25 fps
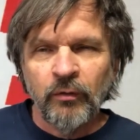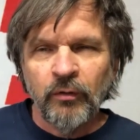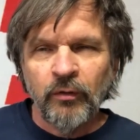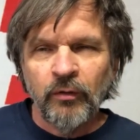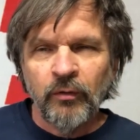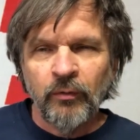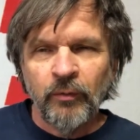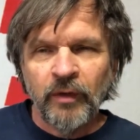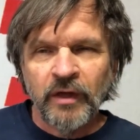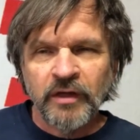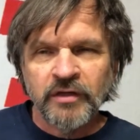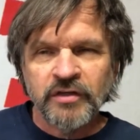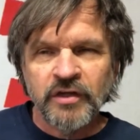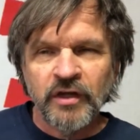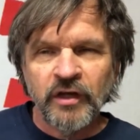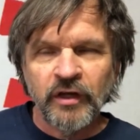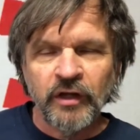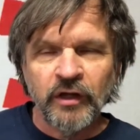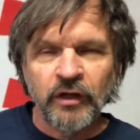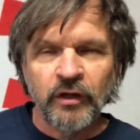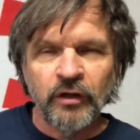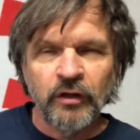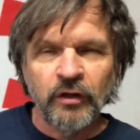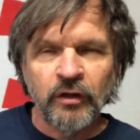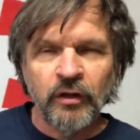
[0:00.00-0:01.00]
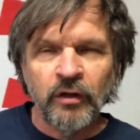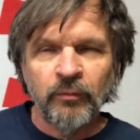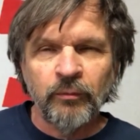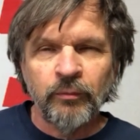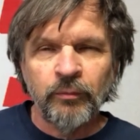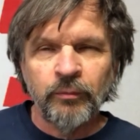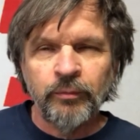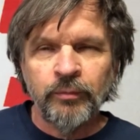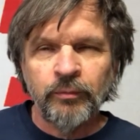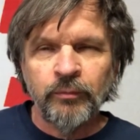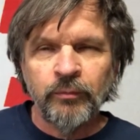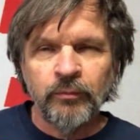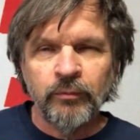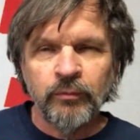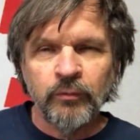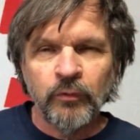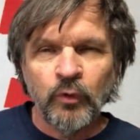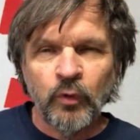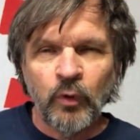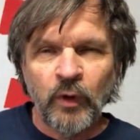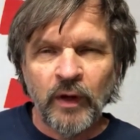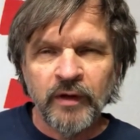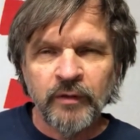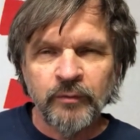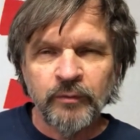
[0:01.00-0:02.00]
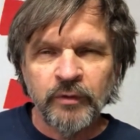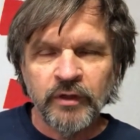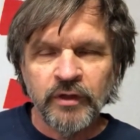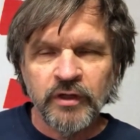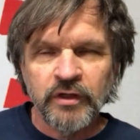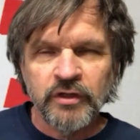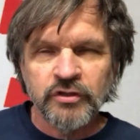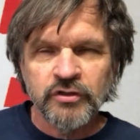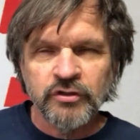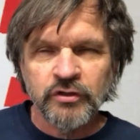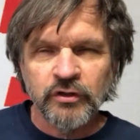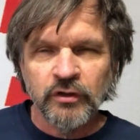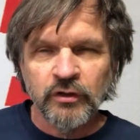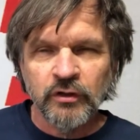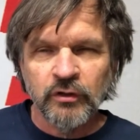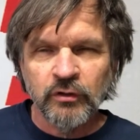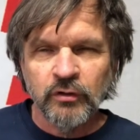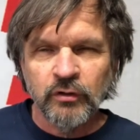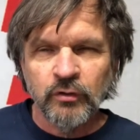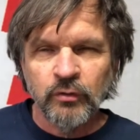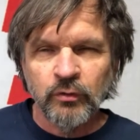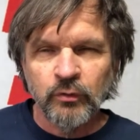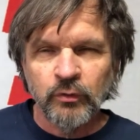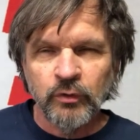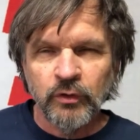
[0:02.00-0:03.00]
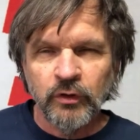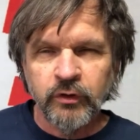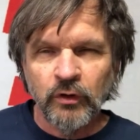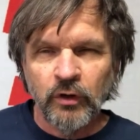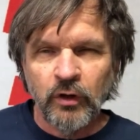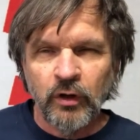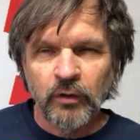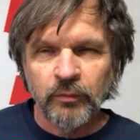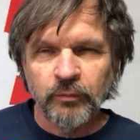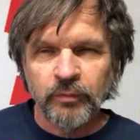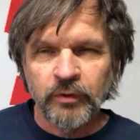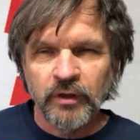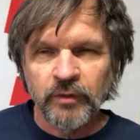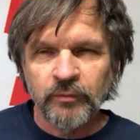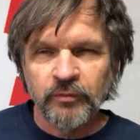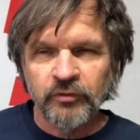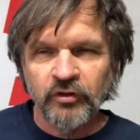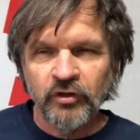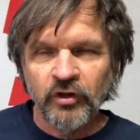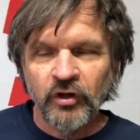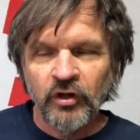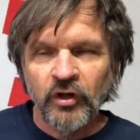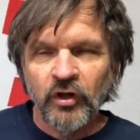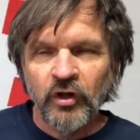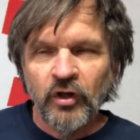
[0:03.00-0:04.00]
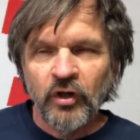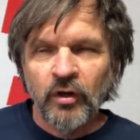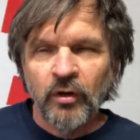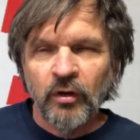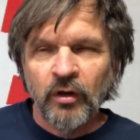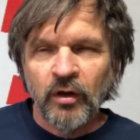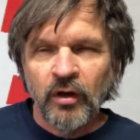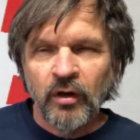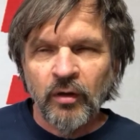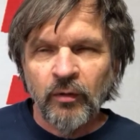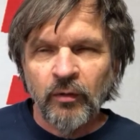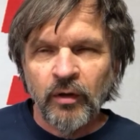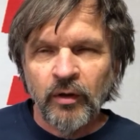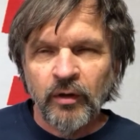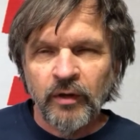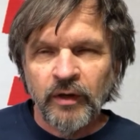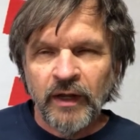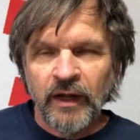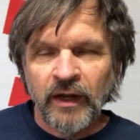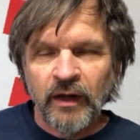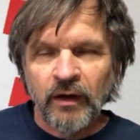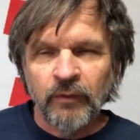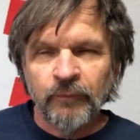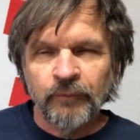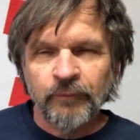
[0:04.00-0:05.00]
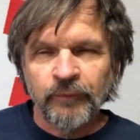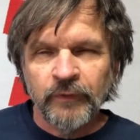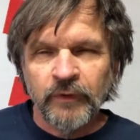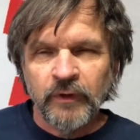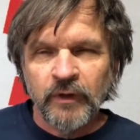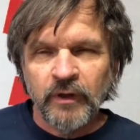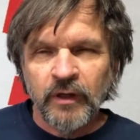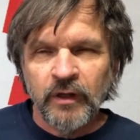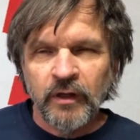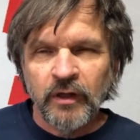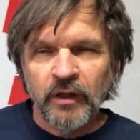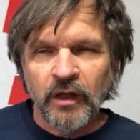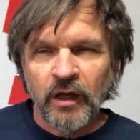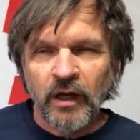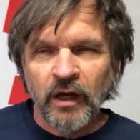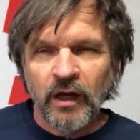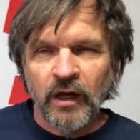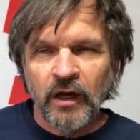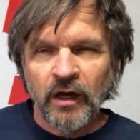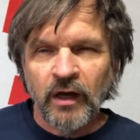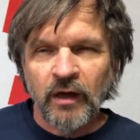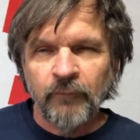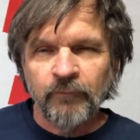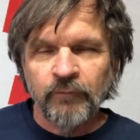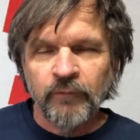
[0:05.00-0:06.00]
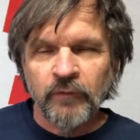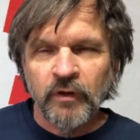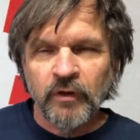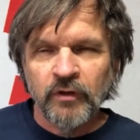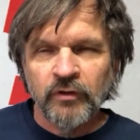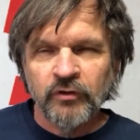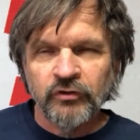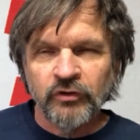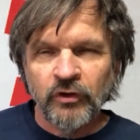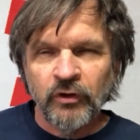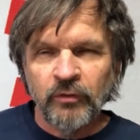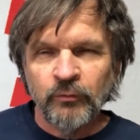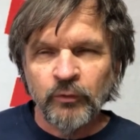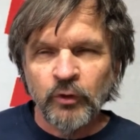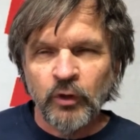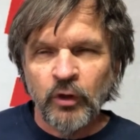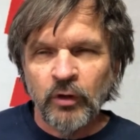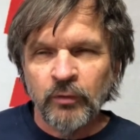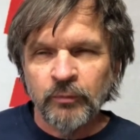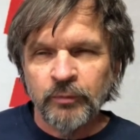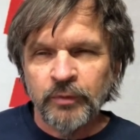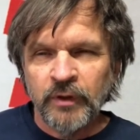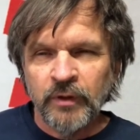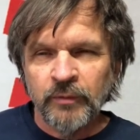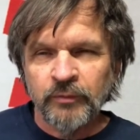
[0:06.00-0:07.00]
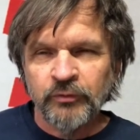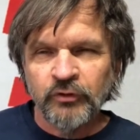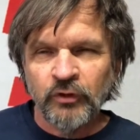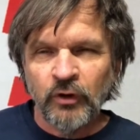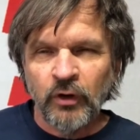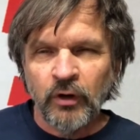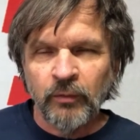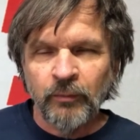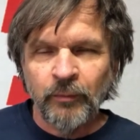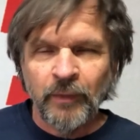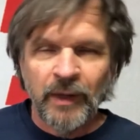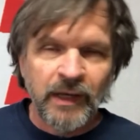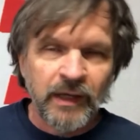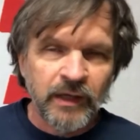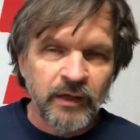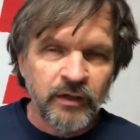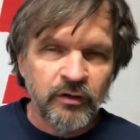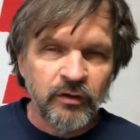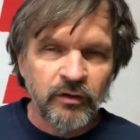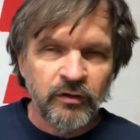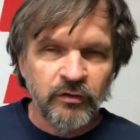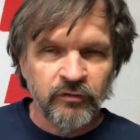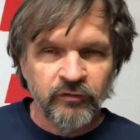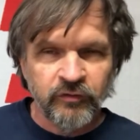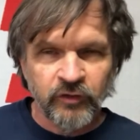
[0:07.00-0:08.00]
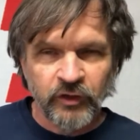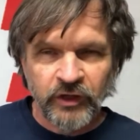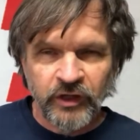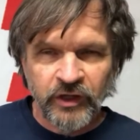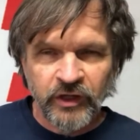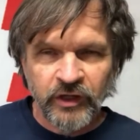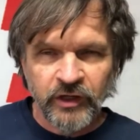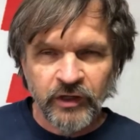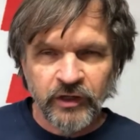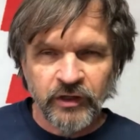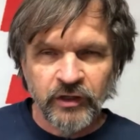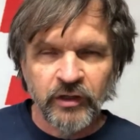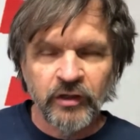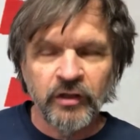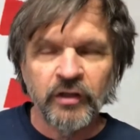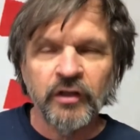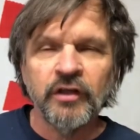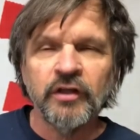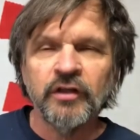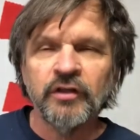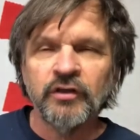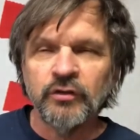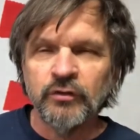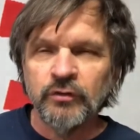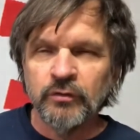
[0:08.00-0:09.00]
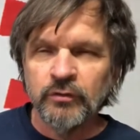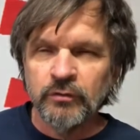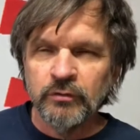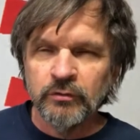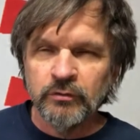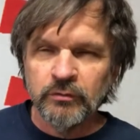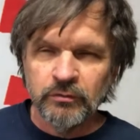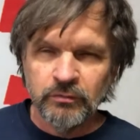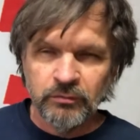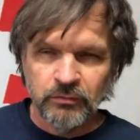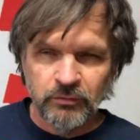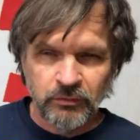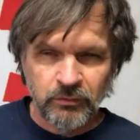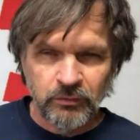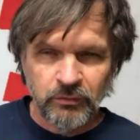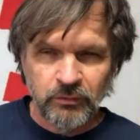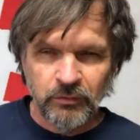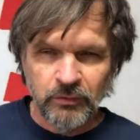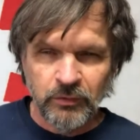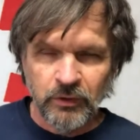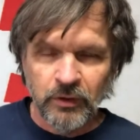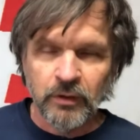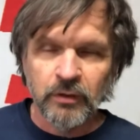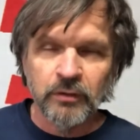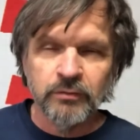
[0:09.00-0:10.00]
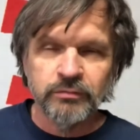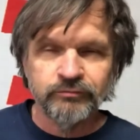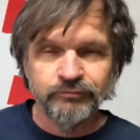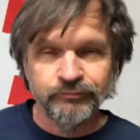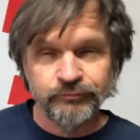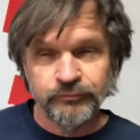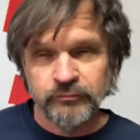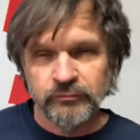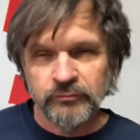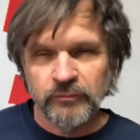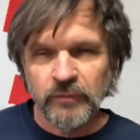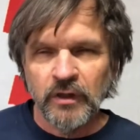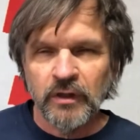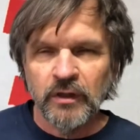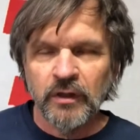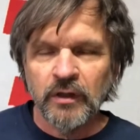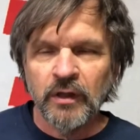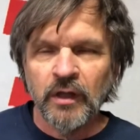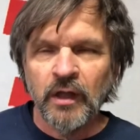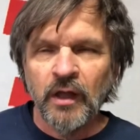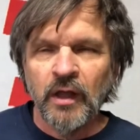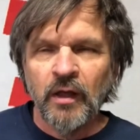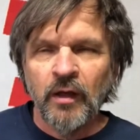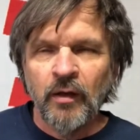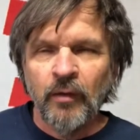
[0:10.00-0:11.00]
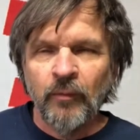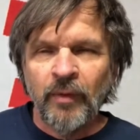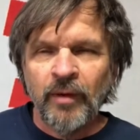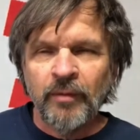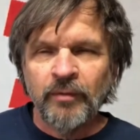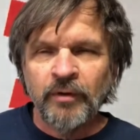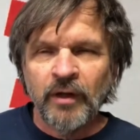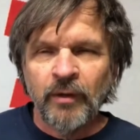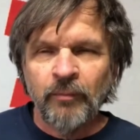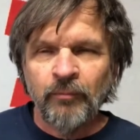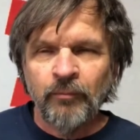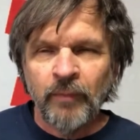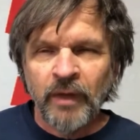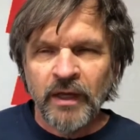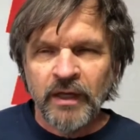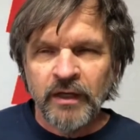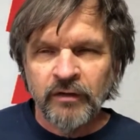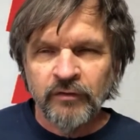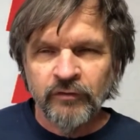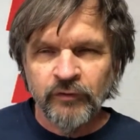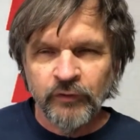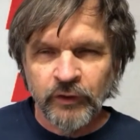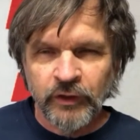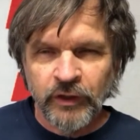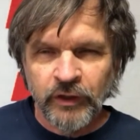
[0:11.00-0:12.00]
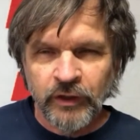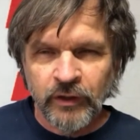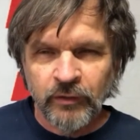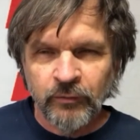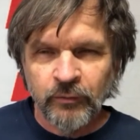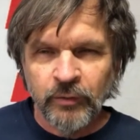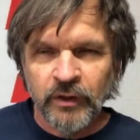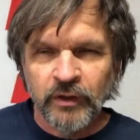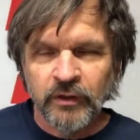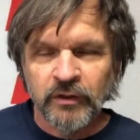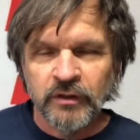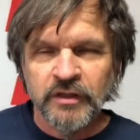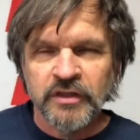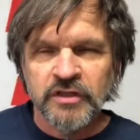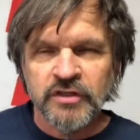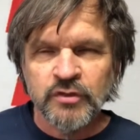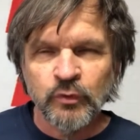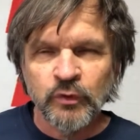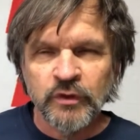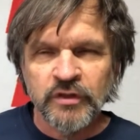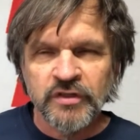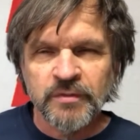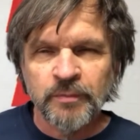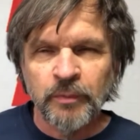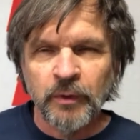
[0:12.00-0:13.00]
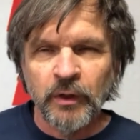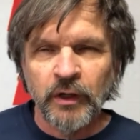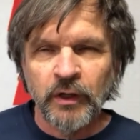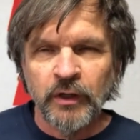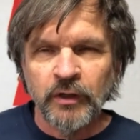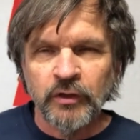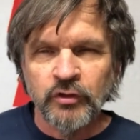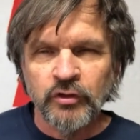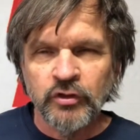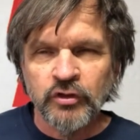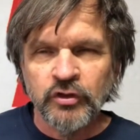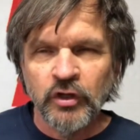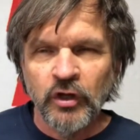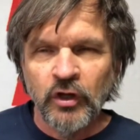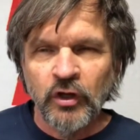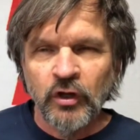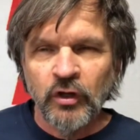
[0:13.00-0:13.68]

makes hitting quite a bit easier with long pips. Now, some long pips are made for hitting. You are maybe not made for hitting, but at least with sponge